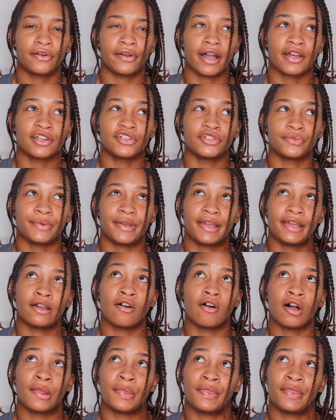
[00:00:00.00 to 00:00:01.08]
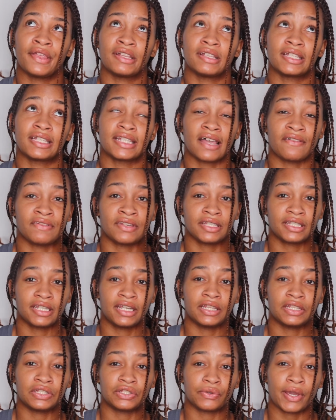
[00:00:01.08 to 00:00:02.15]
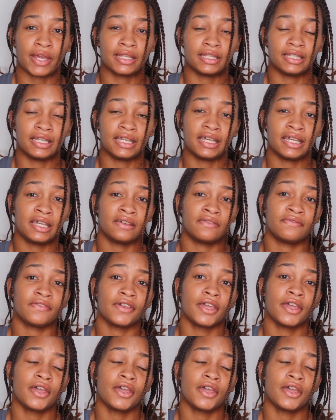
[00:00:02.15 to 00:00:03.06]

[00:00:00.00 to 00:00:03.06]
graduate on the 17th. So I leave